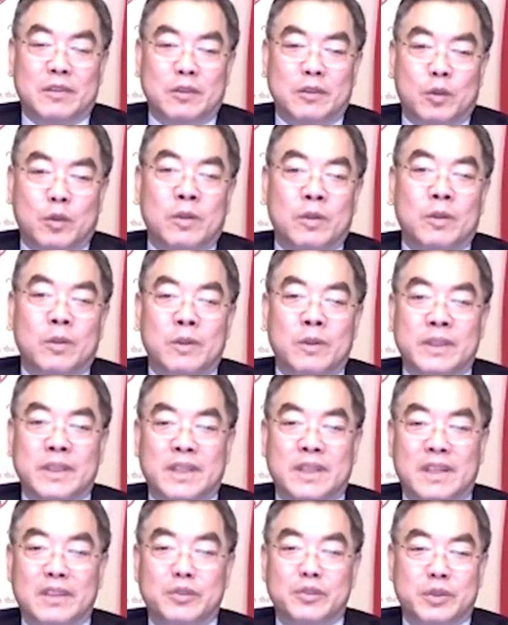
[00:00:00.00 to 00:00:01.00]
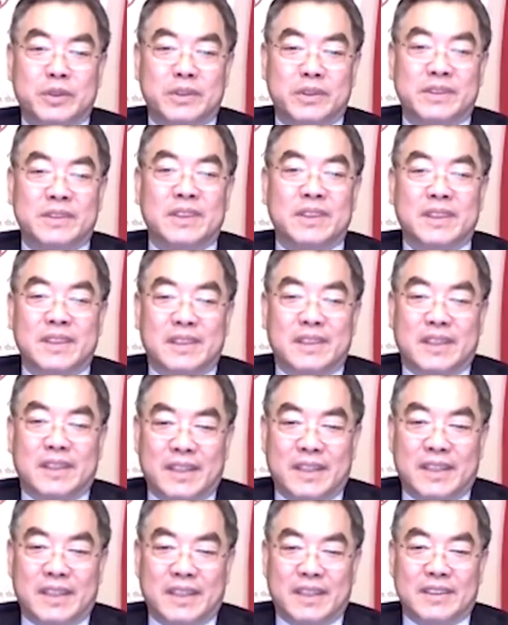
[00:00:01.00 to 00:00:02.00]
all the countries
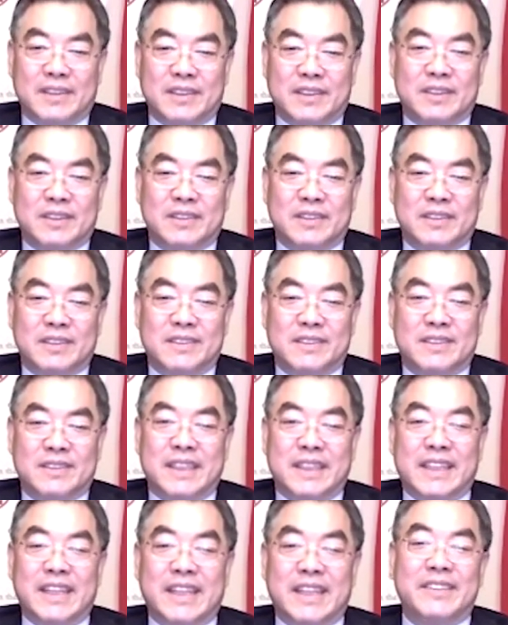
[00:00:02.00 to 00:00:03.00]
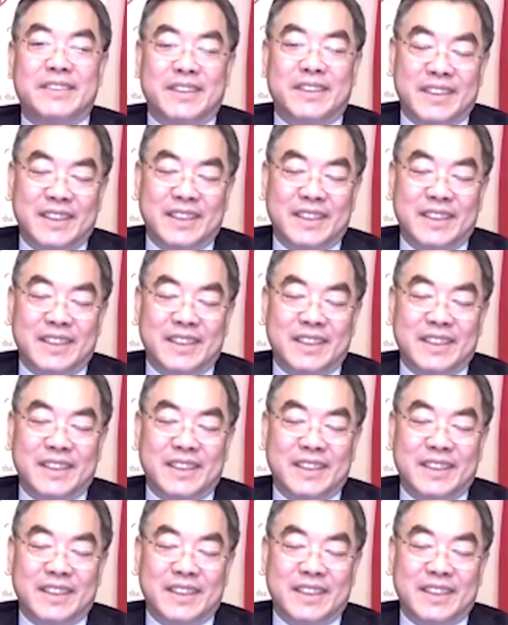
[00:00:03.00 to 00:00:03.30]
together